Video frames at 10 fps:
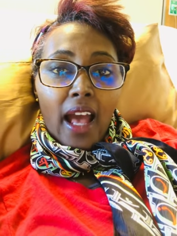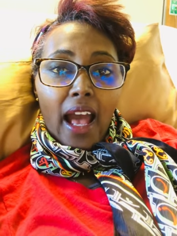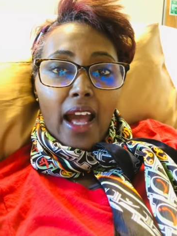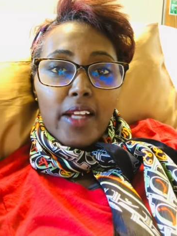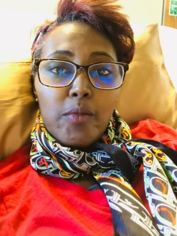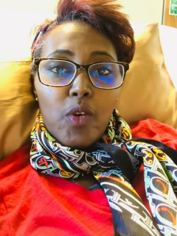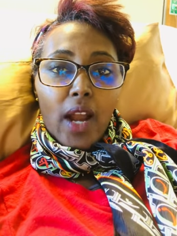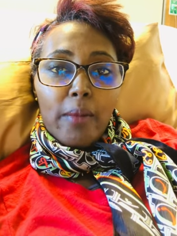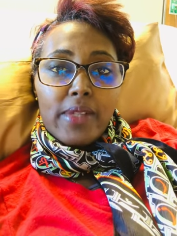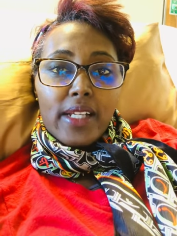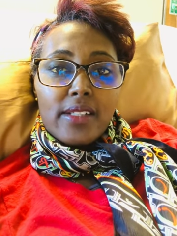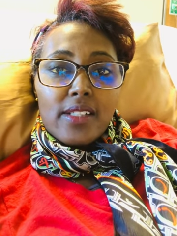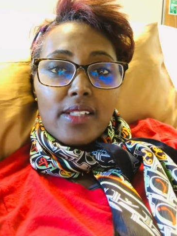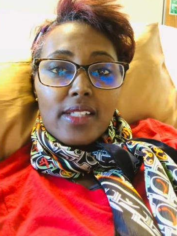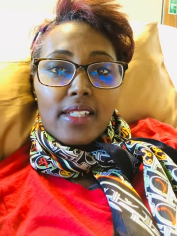add more updates
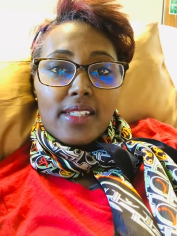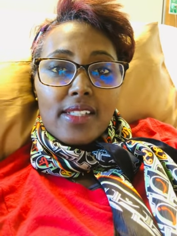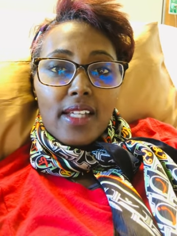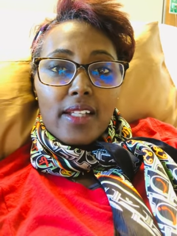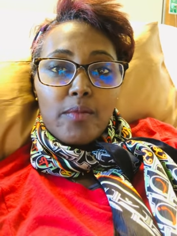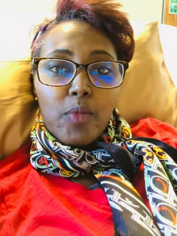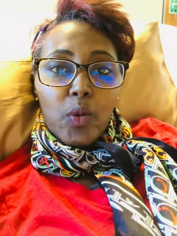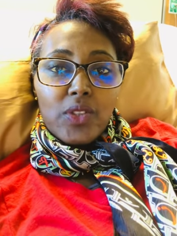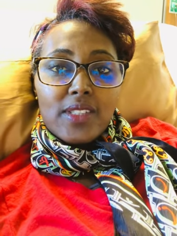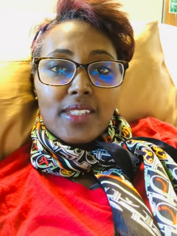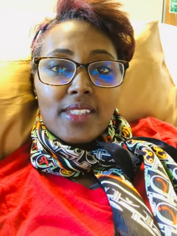to this and post.